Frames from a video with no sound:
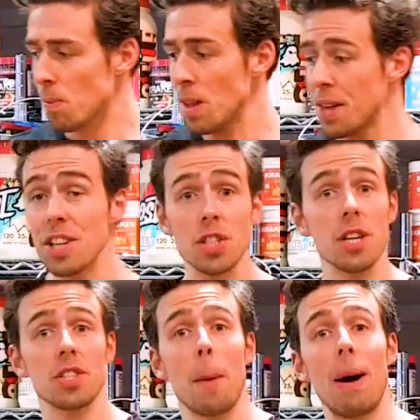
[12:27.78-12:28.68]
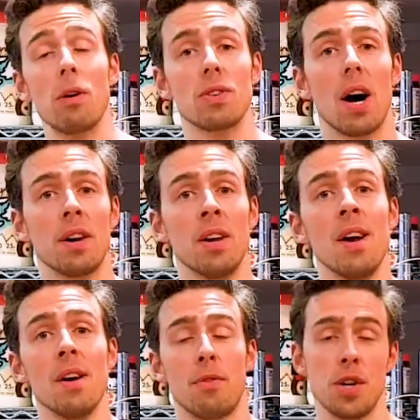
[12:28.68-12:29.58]
That's us about done
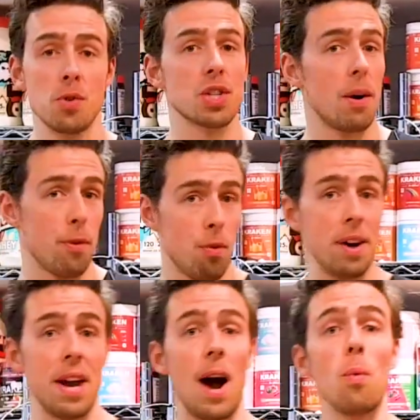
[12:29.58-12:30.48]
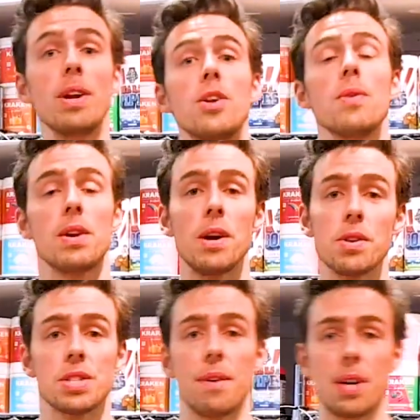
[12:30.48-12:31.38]
for new stuff for right now. We do have a load
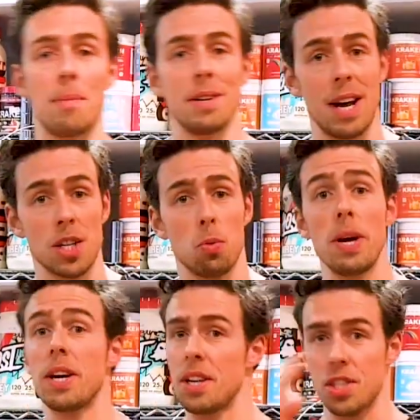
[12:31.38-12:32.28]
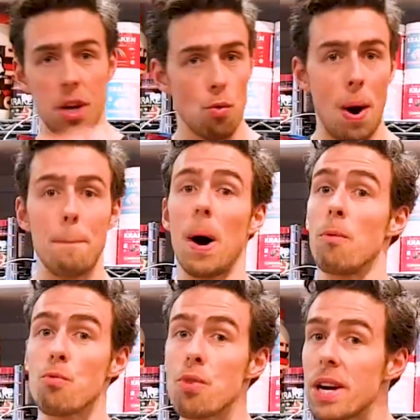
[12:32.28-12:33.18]
of stuff coming next week and it's going to ramp up
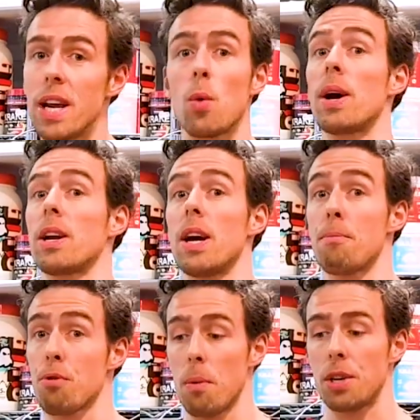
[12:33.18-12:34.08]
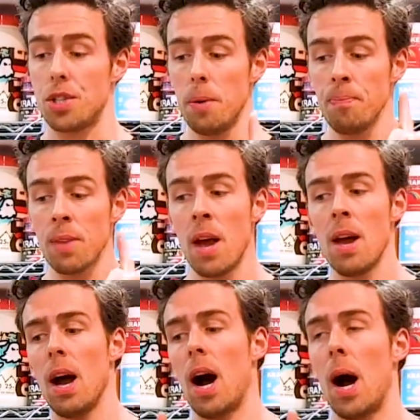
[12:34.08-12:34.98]
really quickly, I promise you.
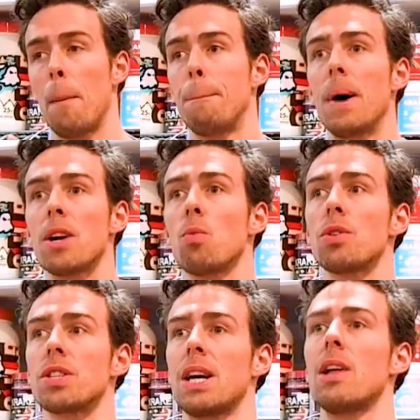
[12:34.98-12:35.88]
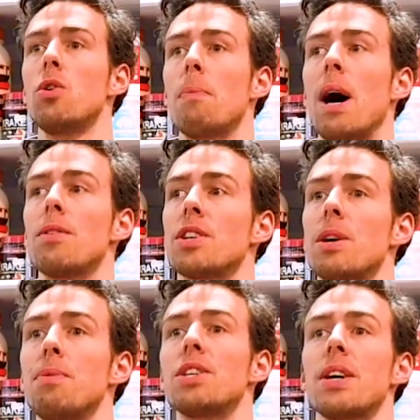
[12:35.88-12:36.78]
But what to tell you about, there's some
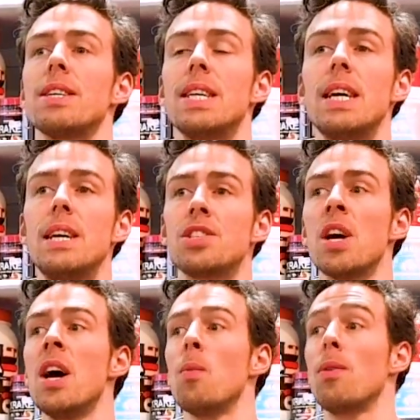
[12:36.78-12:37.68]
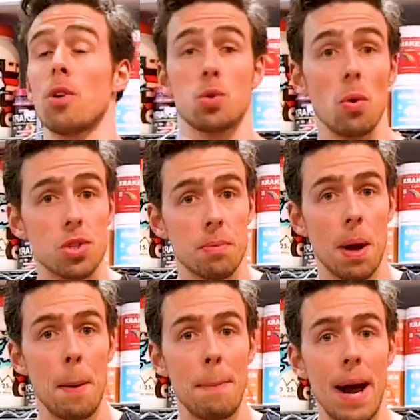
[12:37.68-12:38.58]
things I can tease. We've got Swolsome
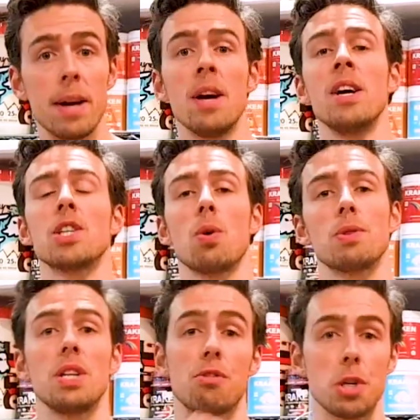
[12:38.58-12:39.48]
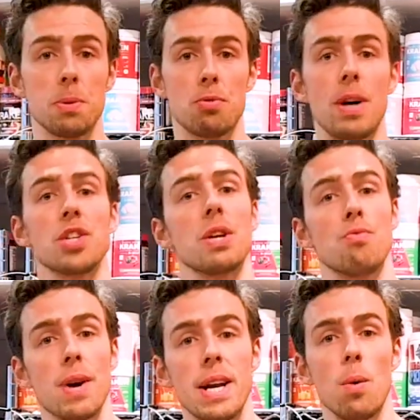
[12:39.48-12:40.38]
coming back. So obviously the Christmas range did
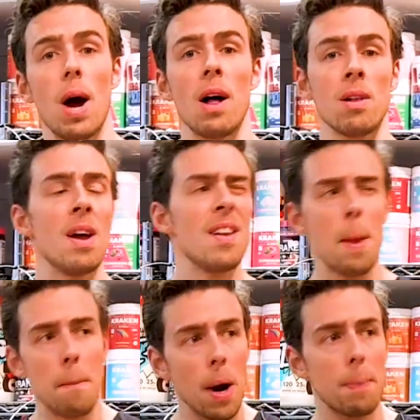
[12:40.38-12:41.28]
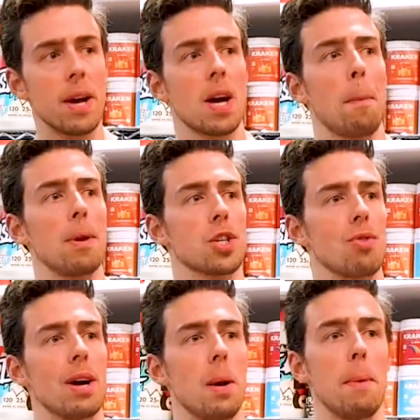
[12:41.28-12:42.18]
really well. There might be a couple of
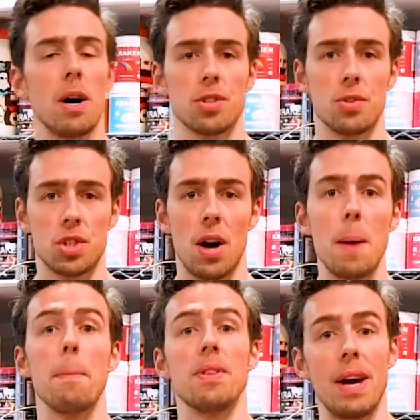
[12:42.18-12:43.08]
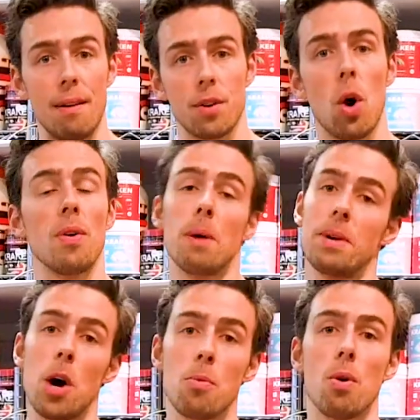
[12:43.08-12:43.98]
straggler bars on site, but they have gone. There'll be
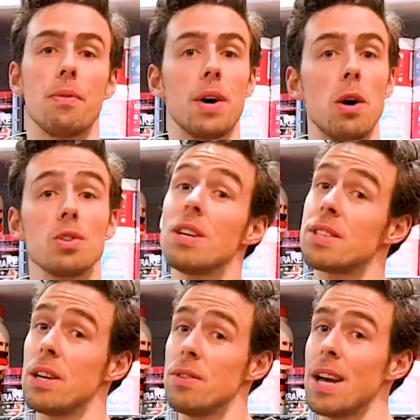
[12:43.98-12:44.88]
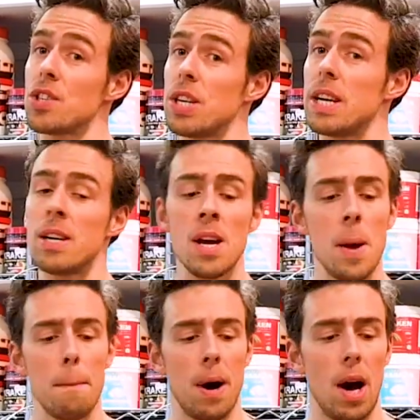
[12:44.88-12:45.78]
no more of those until next year.
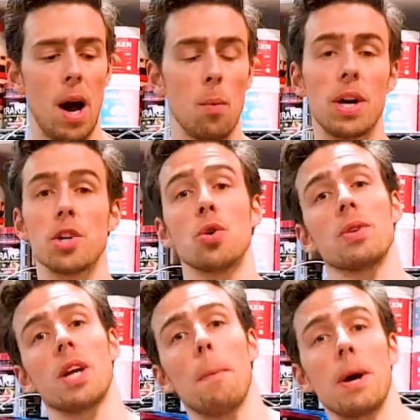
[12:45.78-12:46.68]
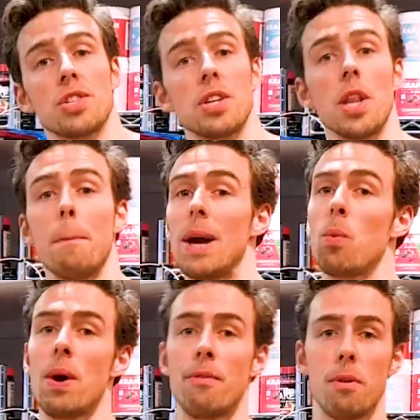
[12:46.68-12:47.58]
But we're going to chalk that up as another big
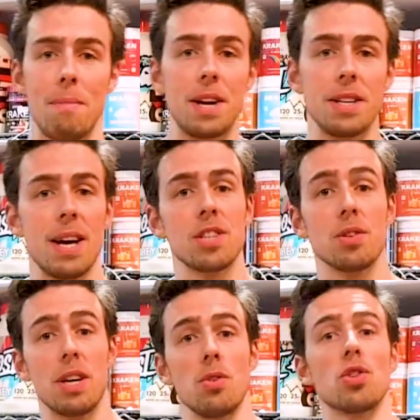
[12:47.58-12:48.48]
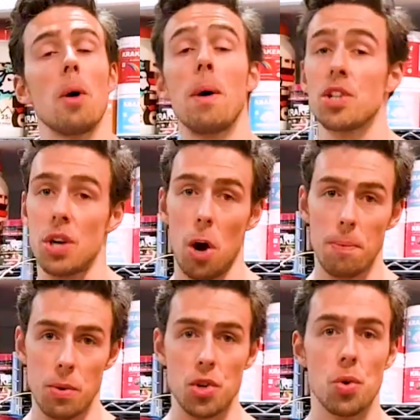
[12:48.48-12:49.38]
win for Maddie there. So thank you so much and I hope
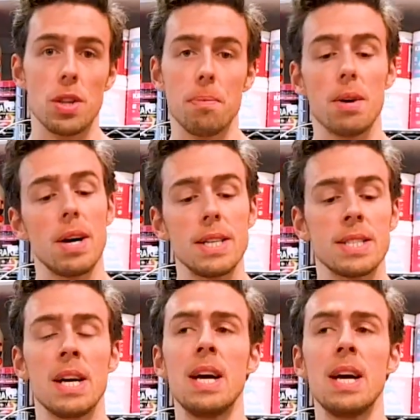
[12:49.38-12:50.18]
you enjoyed them, guys.